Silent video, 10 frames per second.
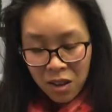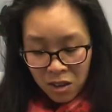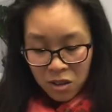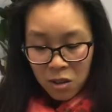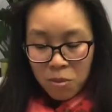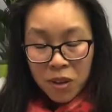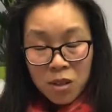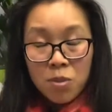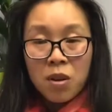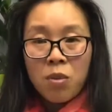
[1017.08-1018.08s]
So please
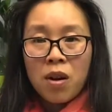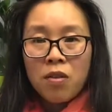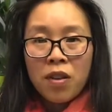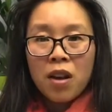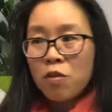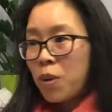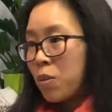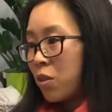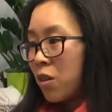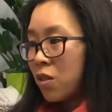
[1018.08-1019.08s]
be aware of that. If
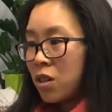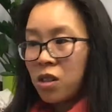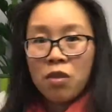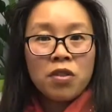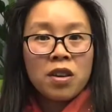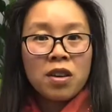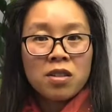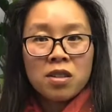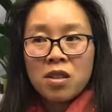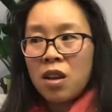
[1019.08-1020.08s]
people are on this for years
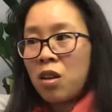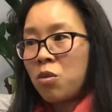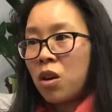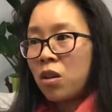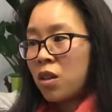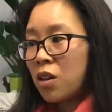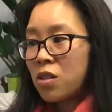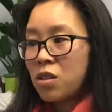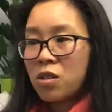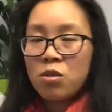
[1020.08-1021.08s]
and saying, well, yes,
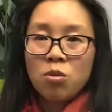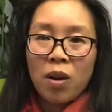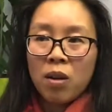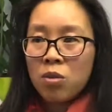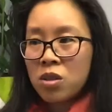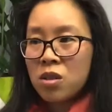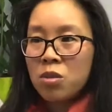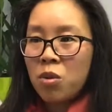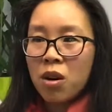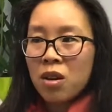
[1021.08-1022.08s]
it's still
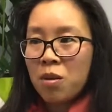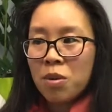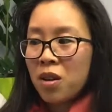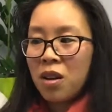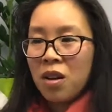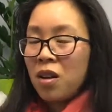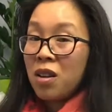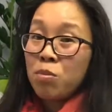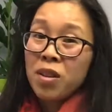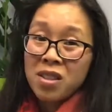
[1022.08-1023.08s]
working, but
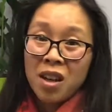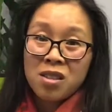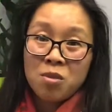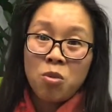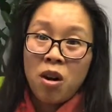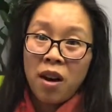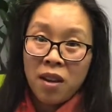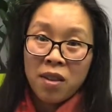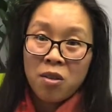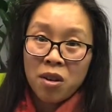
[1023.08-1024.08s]
please ask them why
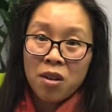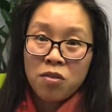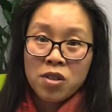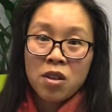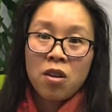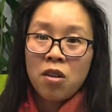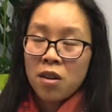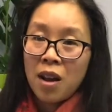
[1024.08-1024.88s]
they're on it for so long, and